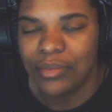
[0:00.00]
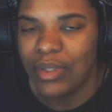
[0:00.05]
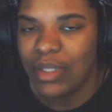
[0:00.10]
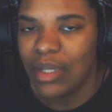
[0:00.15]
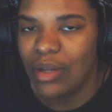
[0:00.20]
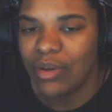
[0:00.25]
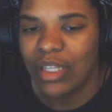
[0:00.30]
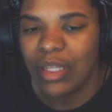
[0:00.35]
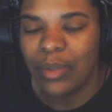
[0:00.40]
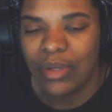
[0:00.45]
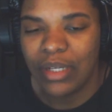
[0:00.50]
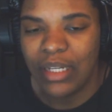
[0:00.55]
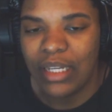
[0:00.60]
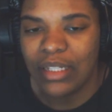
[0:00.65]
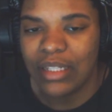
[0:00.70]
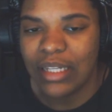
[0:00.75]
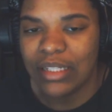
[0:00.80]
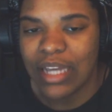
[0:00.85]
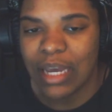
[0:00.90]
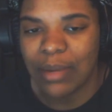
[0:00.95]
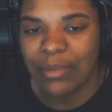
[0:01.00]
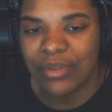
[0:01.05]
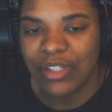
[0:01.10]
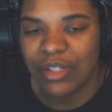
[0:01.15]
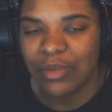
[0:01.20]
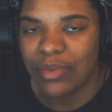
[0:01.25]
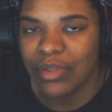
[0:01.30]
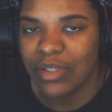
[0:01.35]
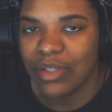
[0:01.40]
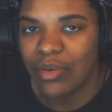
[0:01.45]
We low-key would need that type of
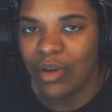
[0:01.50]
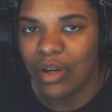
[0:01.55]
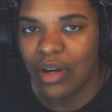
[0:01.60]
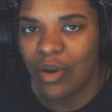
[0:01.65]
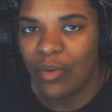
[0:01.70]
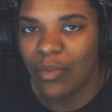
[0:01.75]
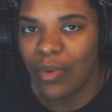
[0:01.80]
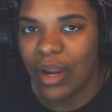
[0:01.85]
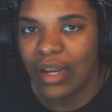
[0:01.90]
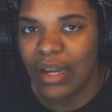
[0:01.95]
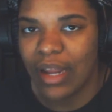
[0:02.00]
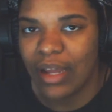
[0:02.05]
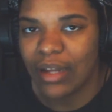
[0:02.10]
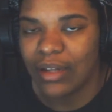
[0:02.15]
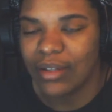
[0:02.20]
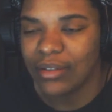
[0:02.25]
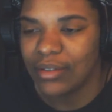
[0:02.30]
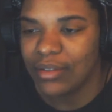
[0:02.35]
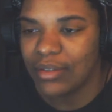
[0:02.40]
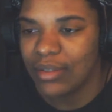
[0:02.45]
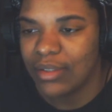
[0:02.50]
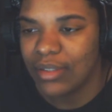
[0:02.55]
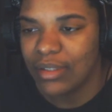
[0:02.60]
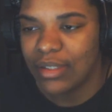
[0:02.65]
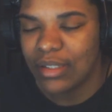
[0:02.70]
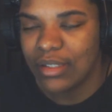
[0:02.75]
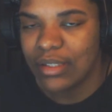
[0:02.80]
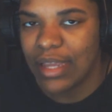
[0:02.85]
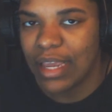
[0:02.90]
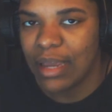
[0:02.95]
shit what's going on right now.
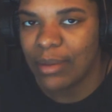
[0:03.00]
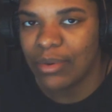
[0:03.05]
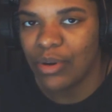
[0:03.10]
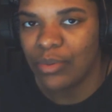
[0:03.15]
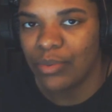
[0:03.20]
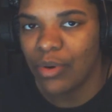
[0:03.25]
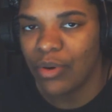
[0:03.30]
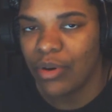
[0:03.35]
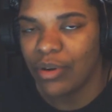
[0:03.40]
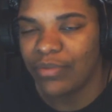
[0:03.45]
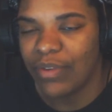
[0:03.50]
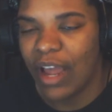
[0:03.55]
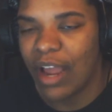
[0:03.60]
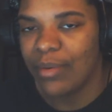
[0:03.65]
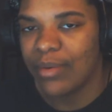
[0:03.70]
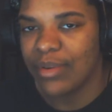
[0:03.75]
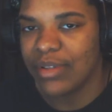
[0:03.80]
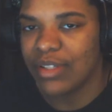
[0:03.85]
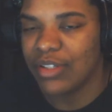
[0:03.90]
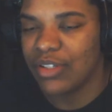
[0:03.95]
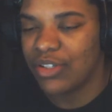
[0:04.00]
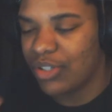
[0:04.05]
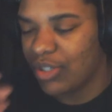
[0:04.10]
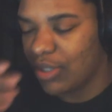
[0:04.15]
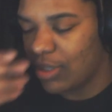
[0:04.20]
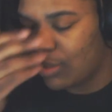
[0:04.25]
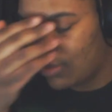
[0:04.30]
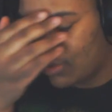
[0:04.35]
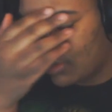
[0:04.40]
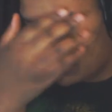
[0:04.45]
This damn coronavirus and
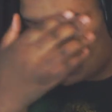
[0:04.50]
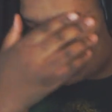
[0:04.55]
shit.